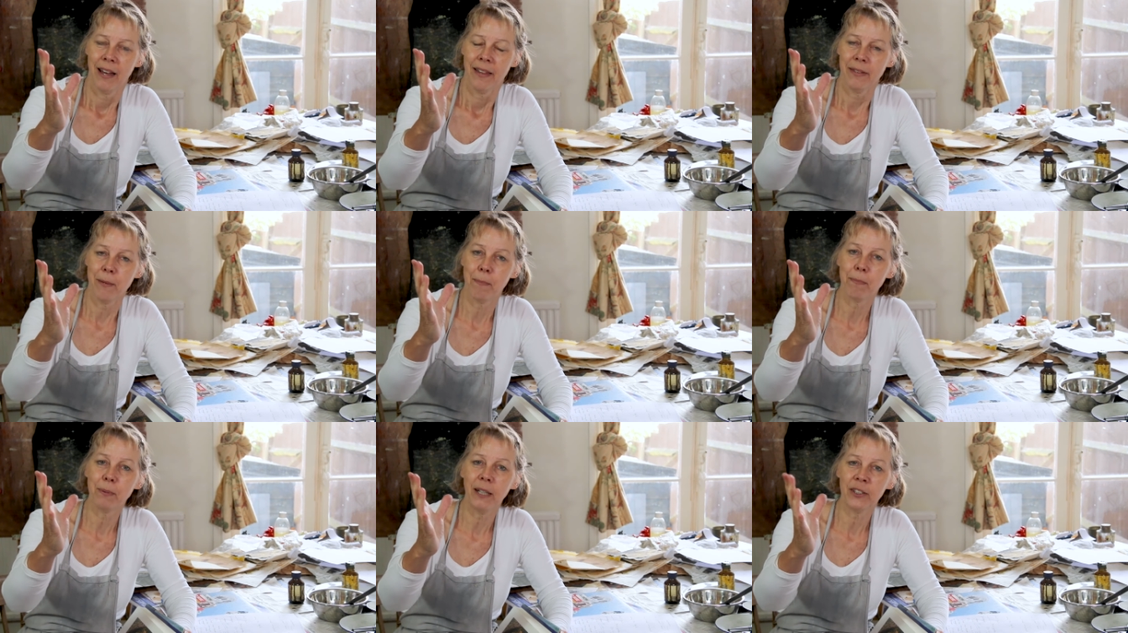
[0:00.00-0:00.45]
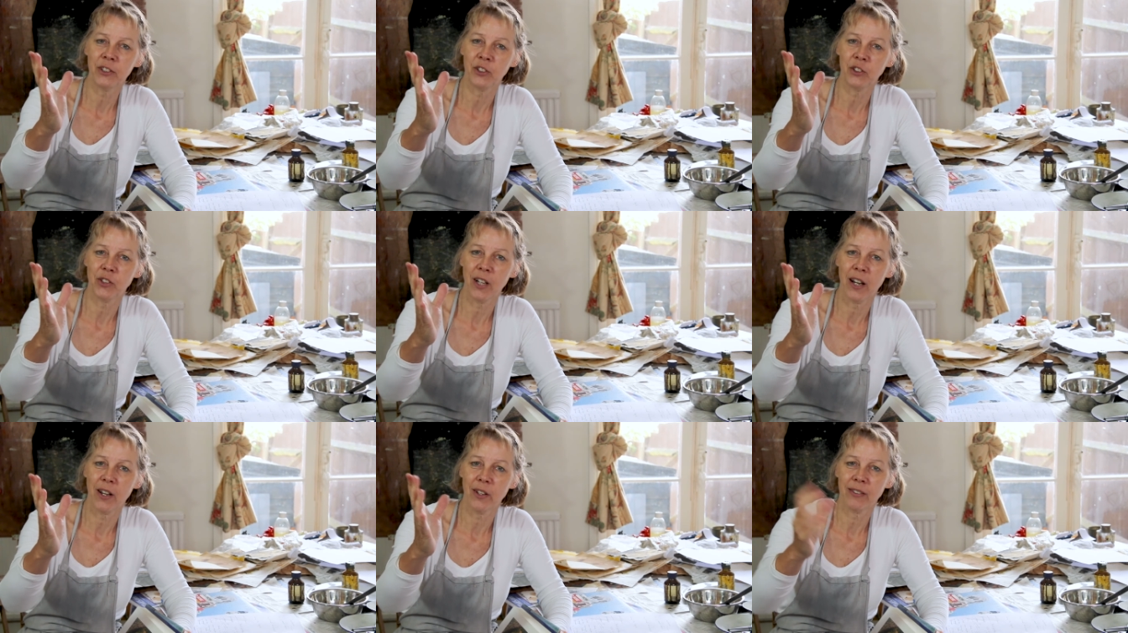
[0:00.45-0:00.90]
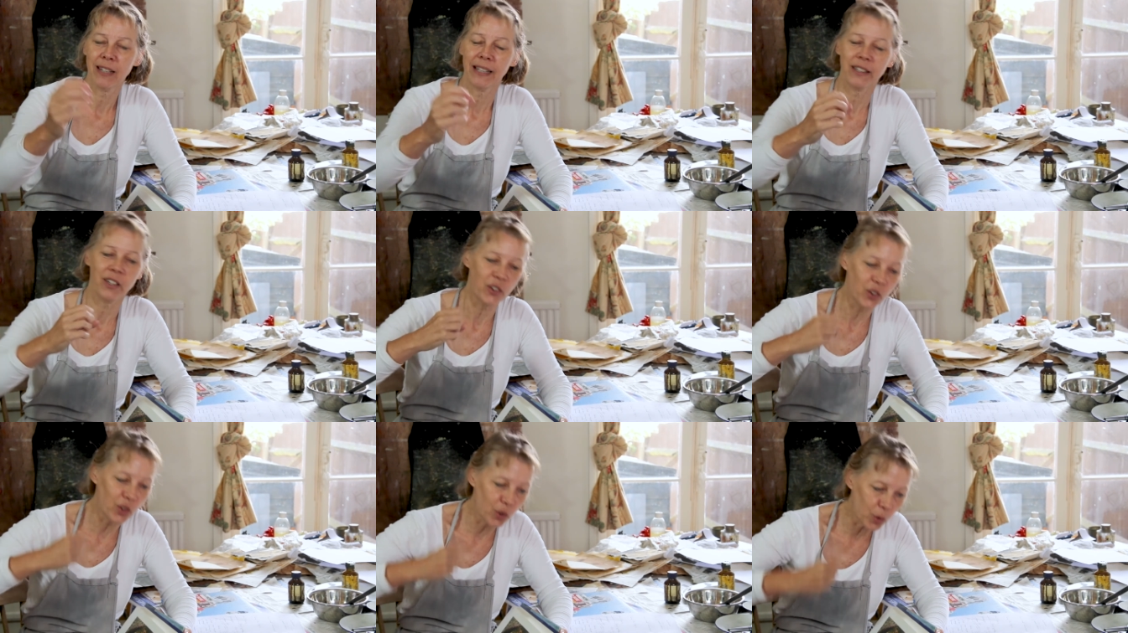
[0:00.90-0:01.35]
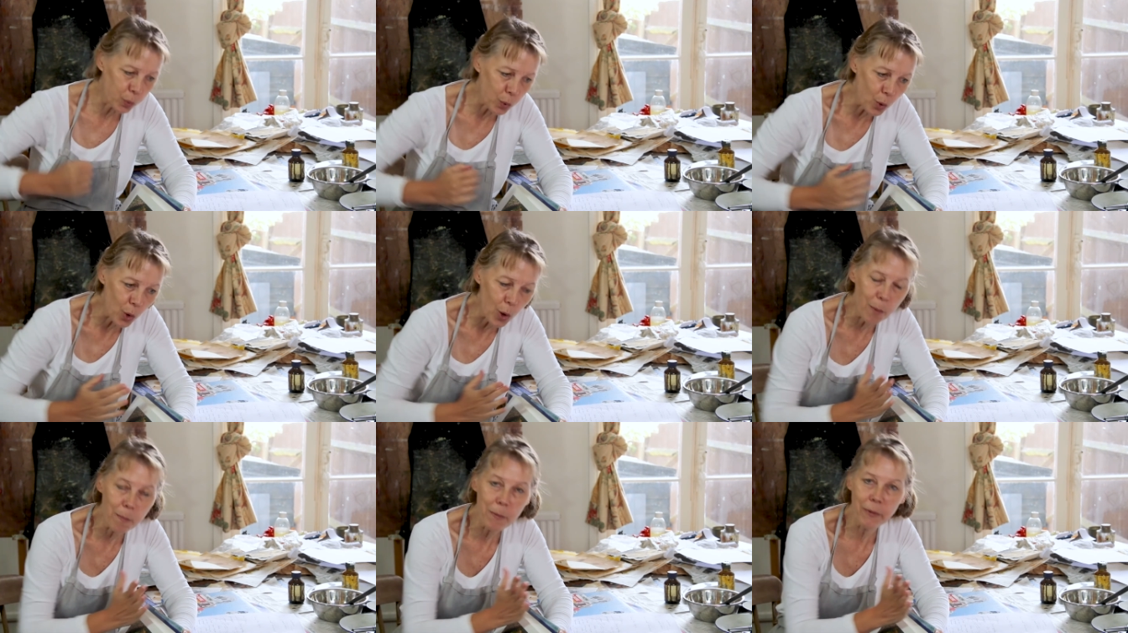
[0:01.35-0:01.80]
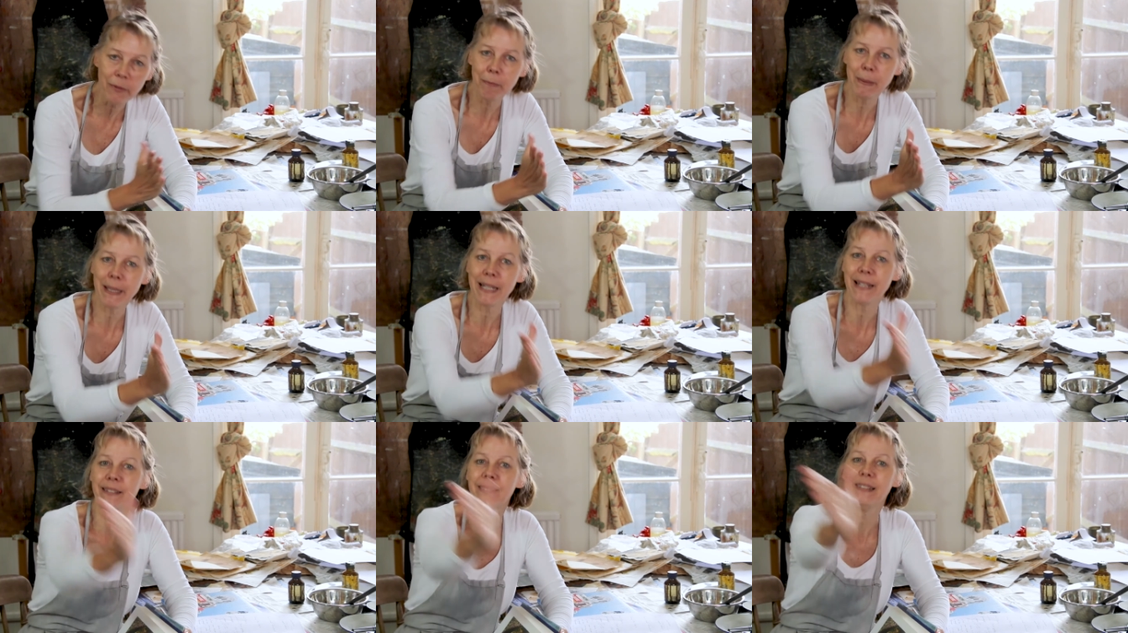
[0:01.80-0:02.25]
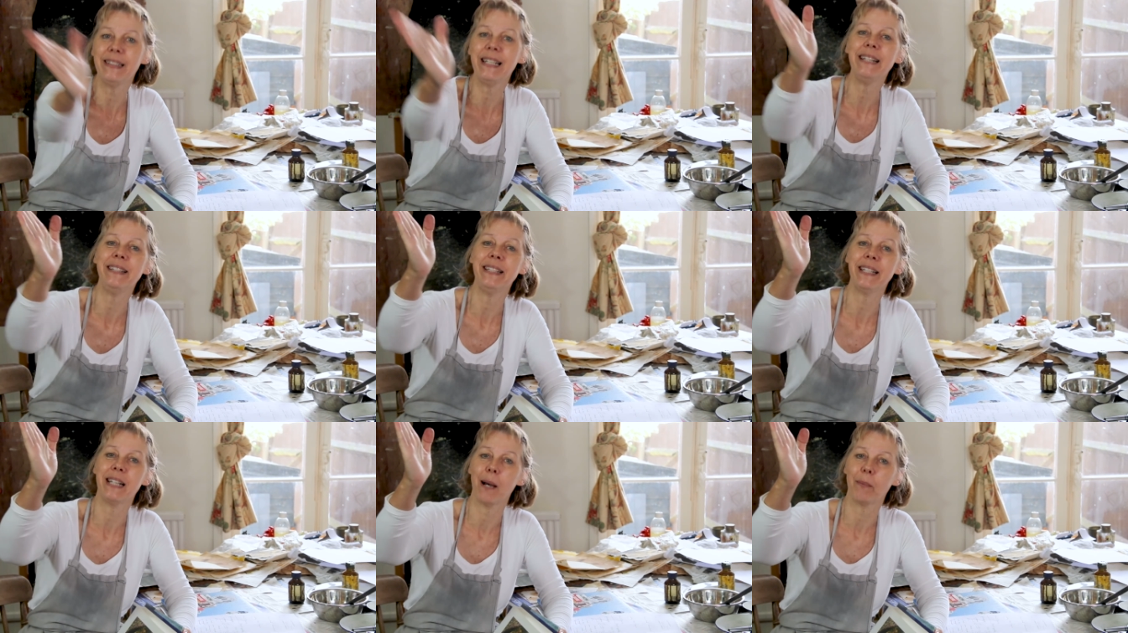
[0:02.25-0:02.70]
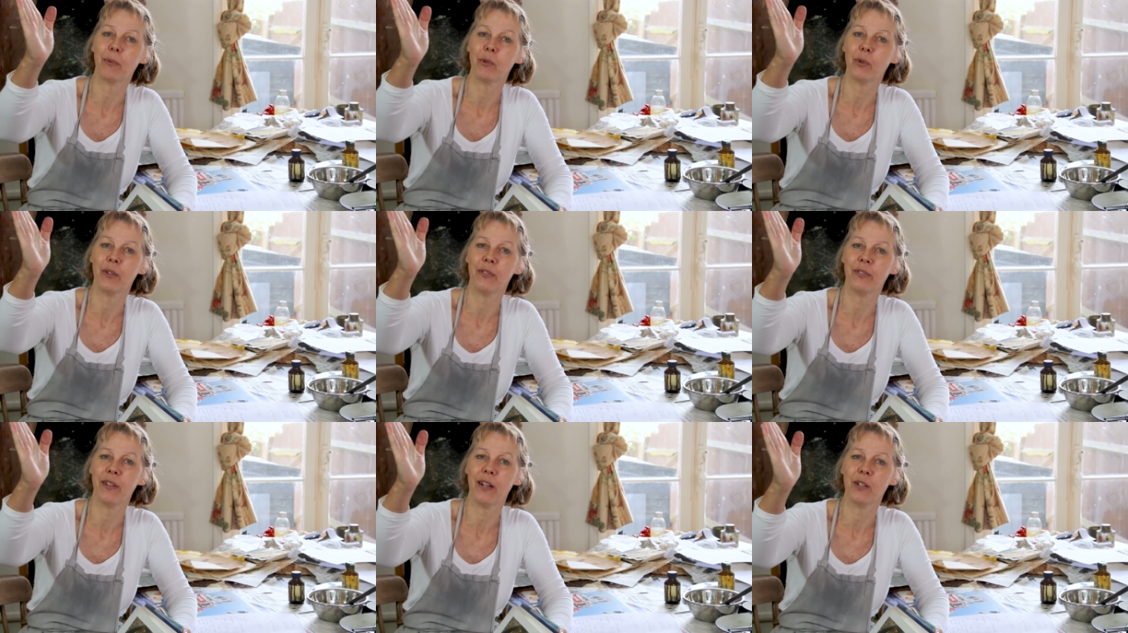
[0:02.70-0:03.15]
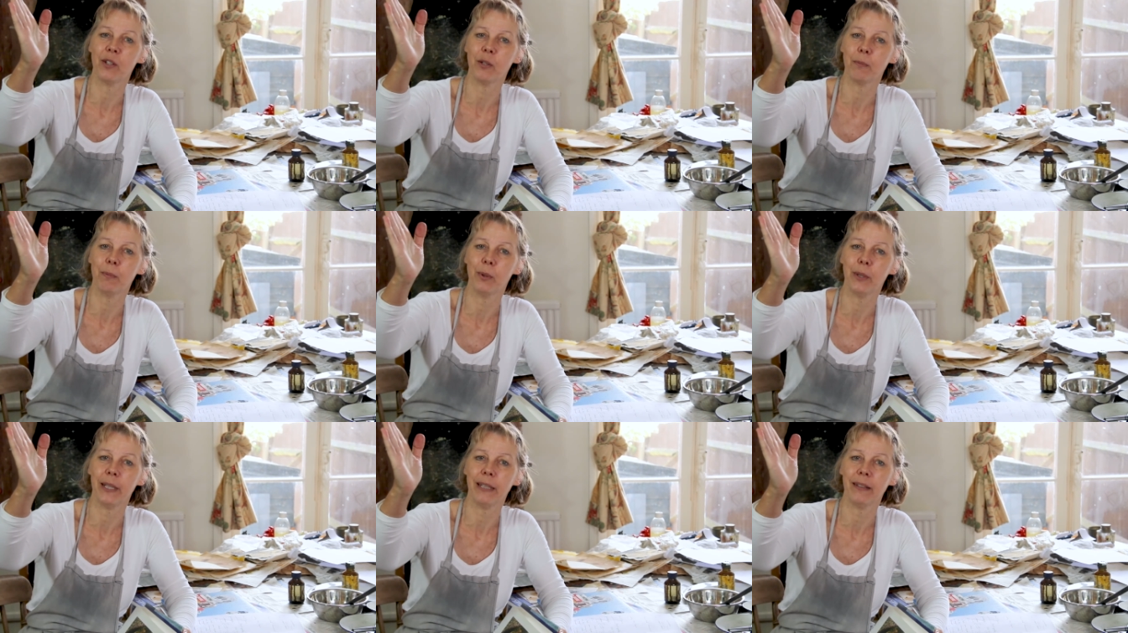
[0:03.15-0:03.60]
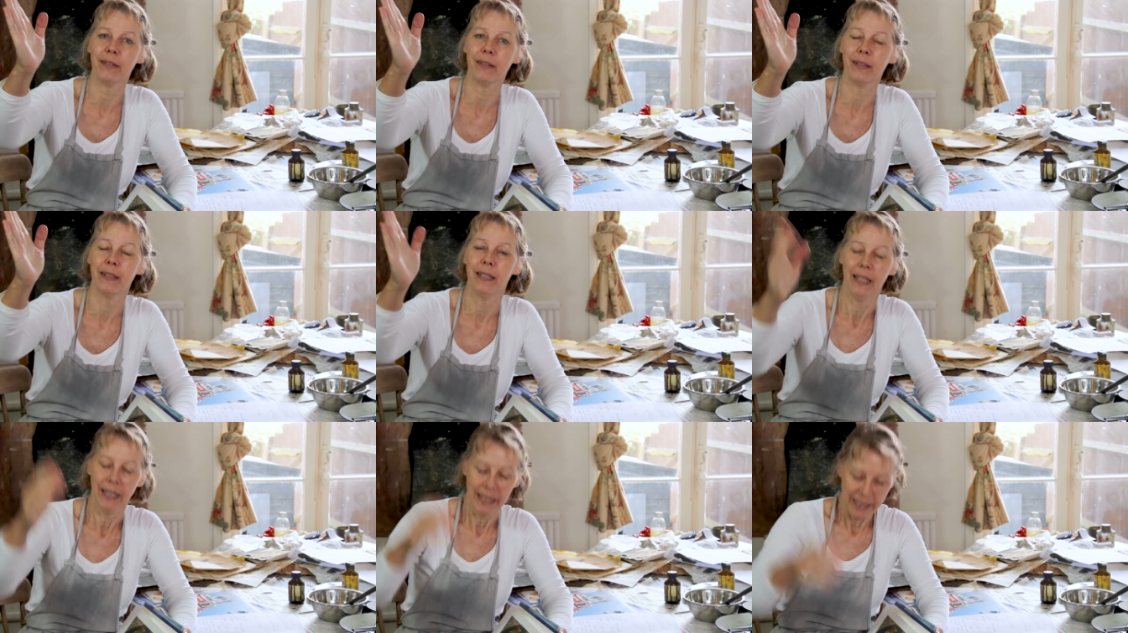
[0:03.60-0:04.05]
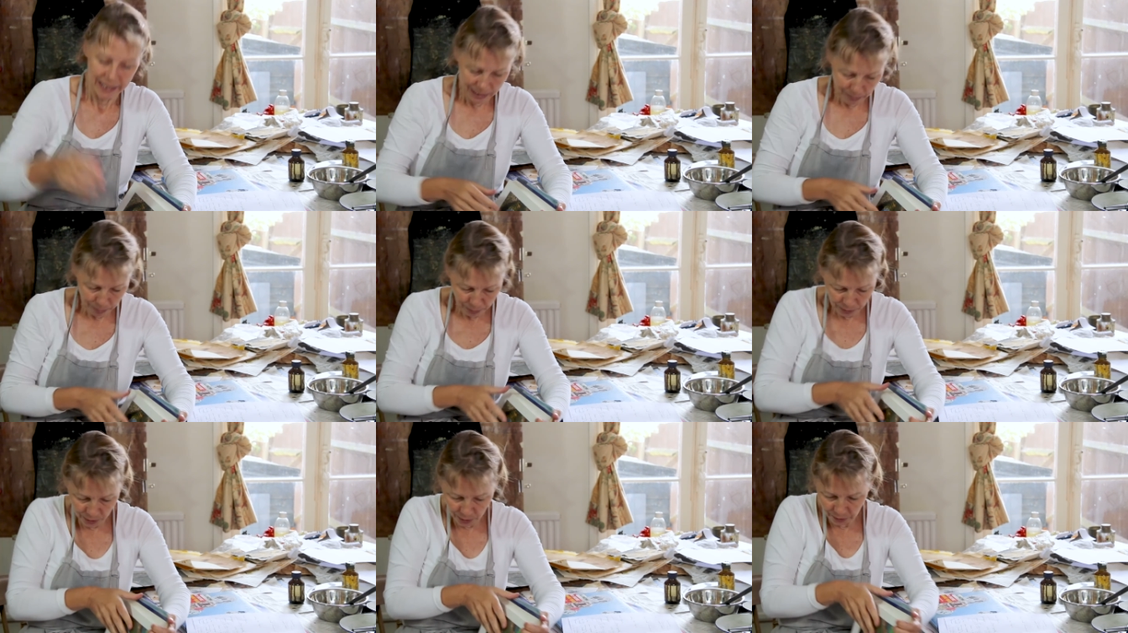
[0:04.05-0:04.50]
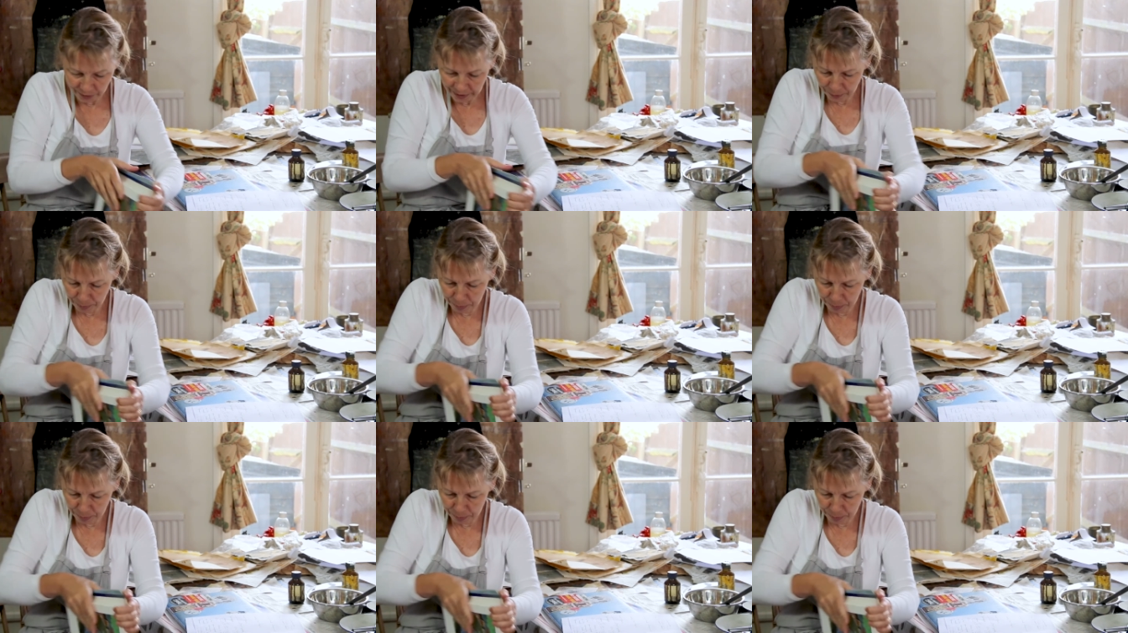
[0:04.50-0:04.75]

The brushstrokes, like a swarm of bees leading up to a focal point. He would use his